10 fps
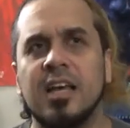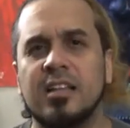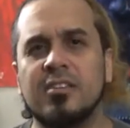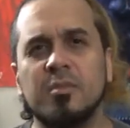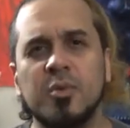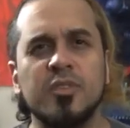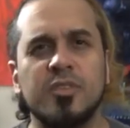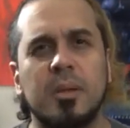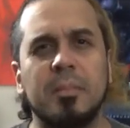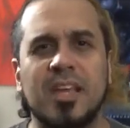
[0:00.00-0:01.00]
This is a movie
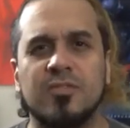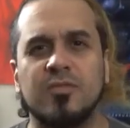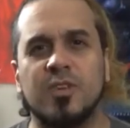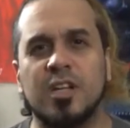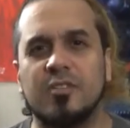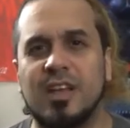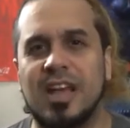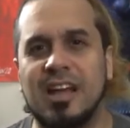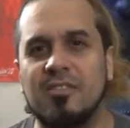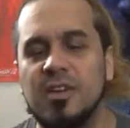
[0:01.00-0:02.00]
that makes fun of
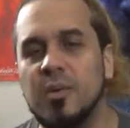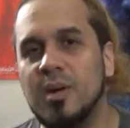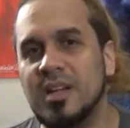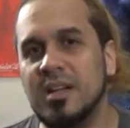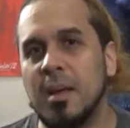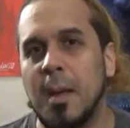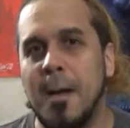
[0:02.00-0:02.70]
everyone